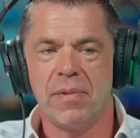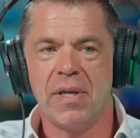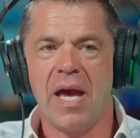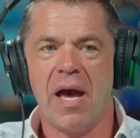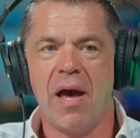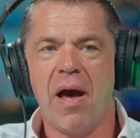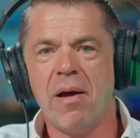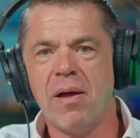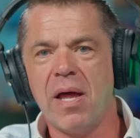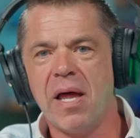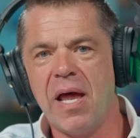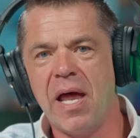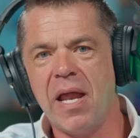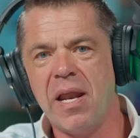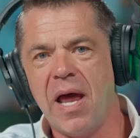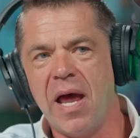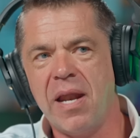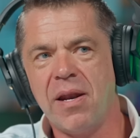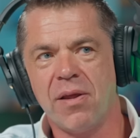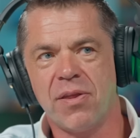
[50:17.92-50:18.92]
Yeah.
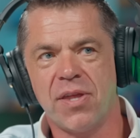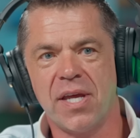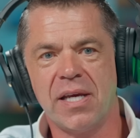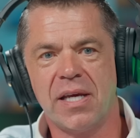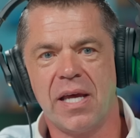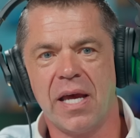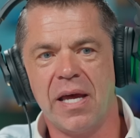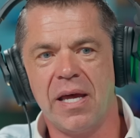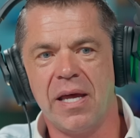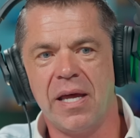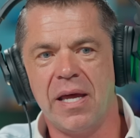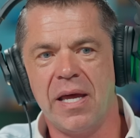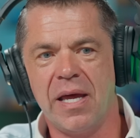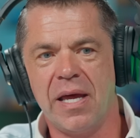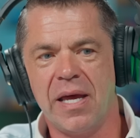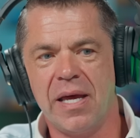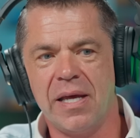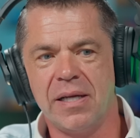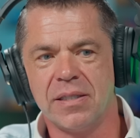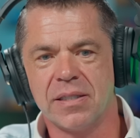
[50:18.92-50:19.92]
And I think it
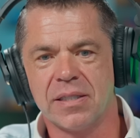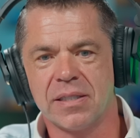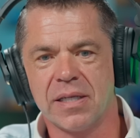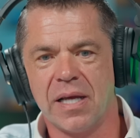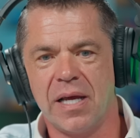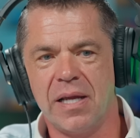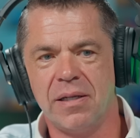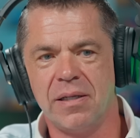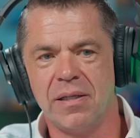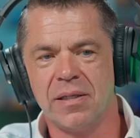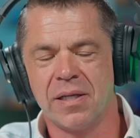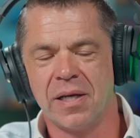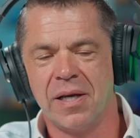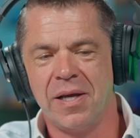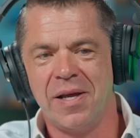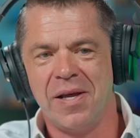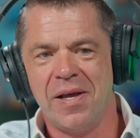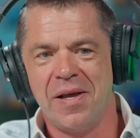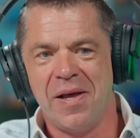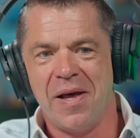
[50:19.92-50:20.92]
is. And
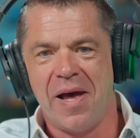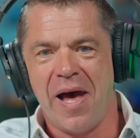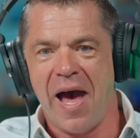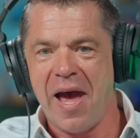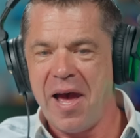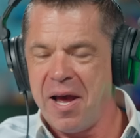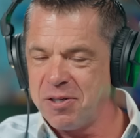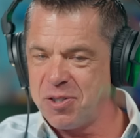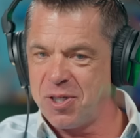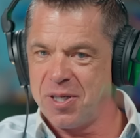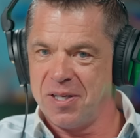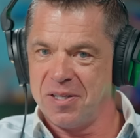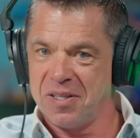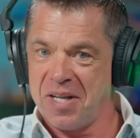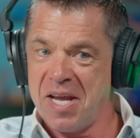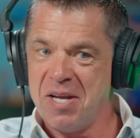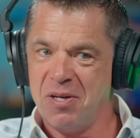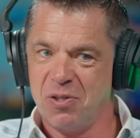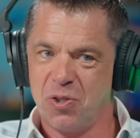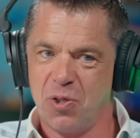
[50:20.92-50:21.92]
I actually
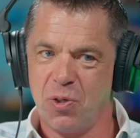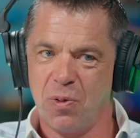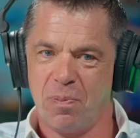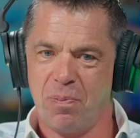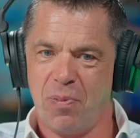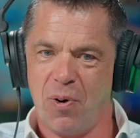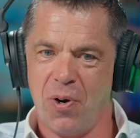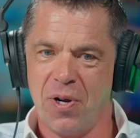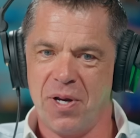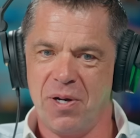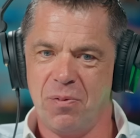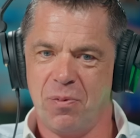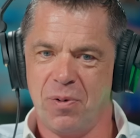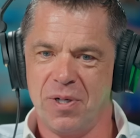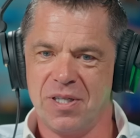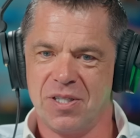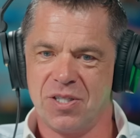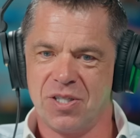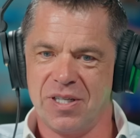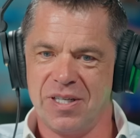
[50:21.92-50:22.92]
liked your point,
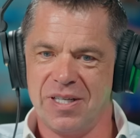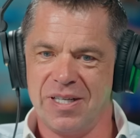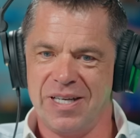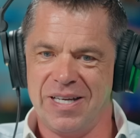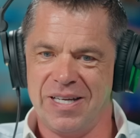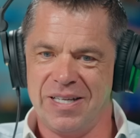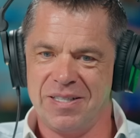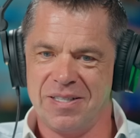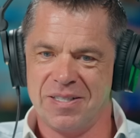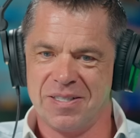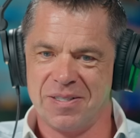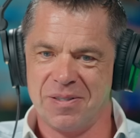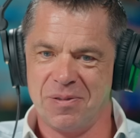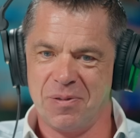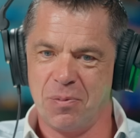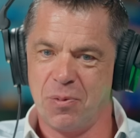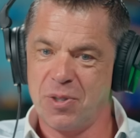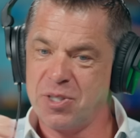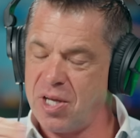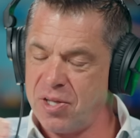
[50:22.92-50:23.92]
which
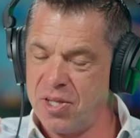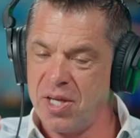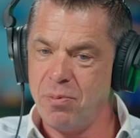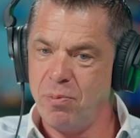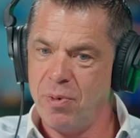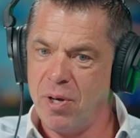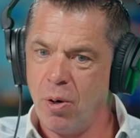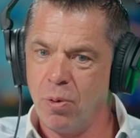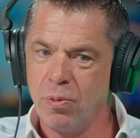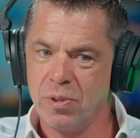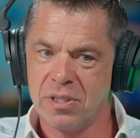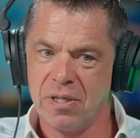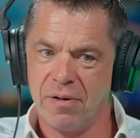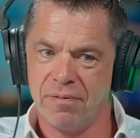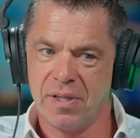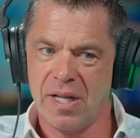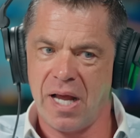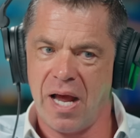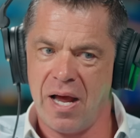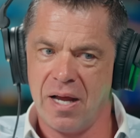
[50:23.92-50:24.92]
I think we always
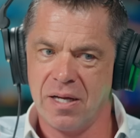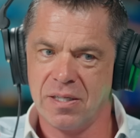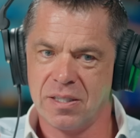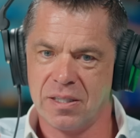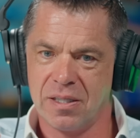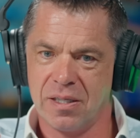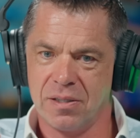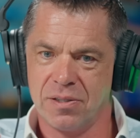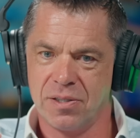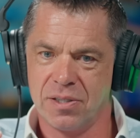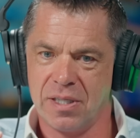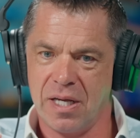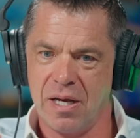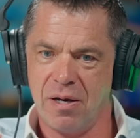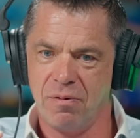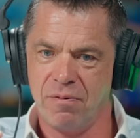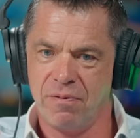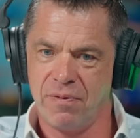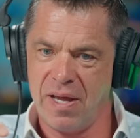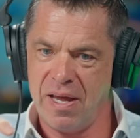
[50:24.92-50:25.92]
have to ask
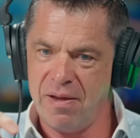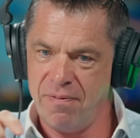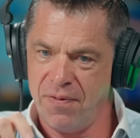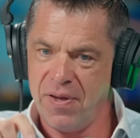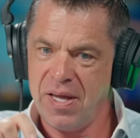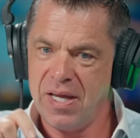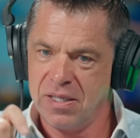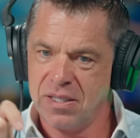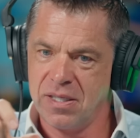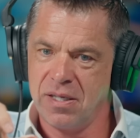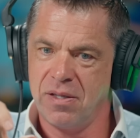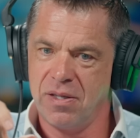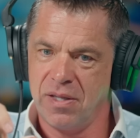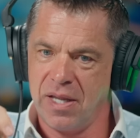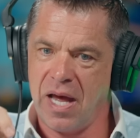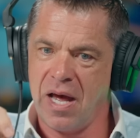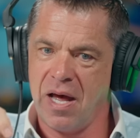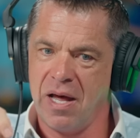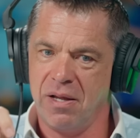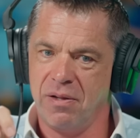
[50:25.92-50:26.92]
ourselves, if it isn't
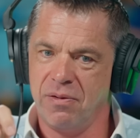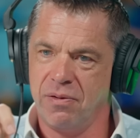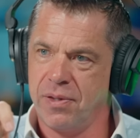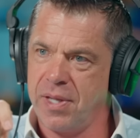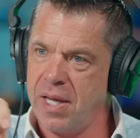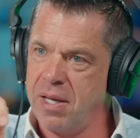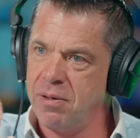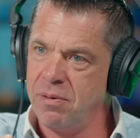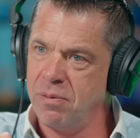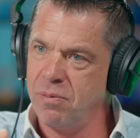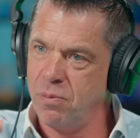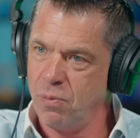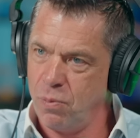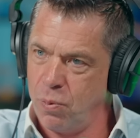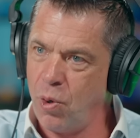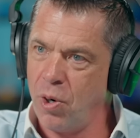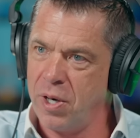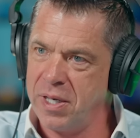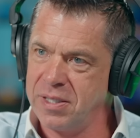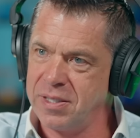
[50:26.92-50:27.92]
that, then
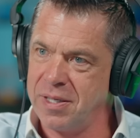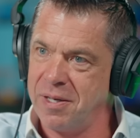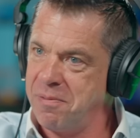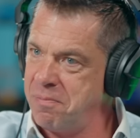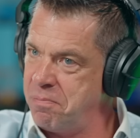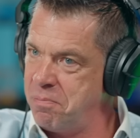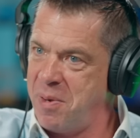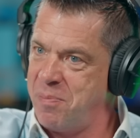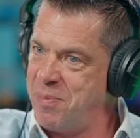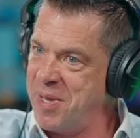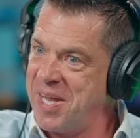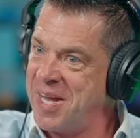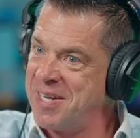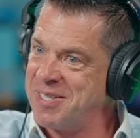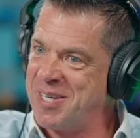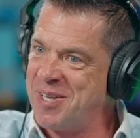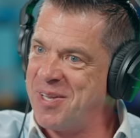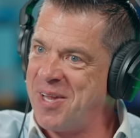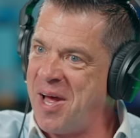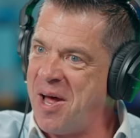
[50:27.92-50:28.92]
what is it? Maybe
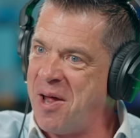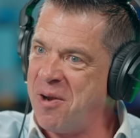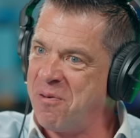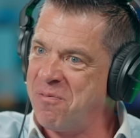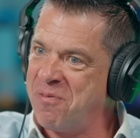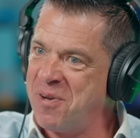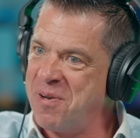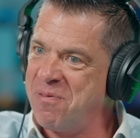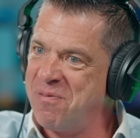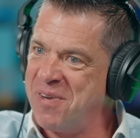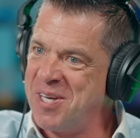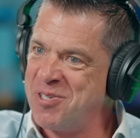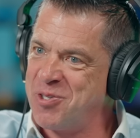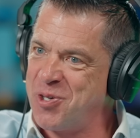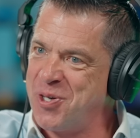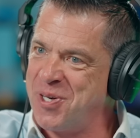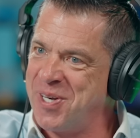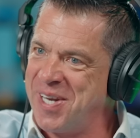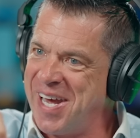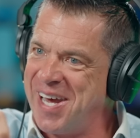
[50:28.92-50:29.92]
that's at the heart of
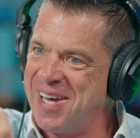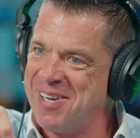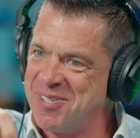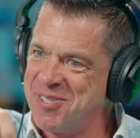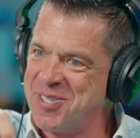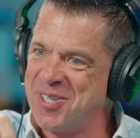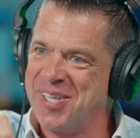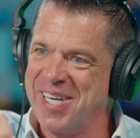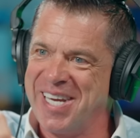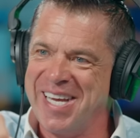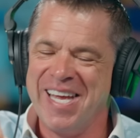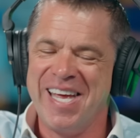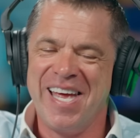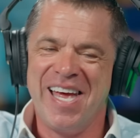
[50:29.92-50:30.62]
innovation, actually.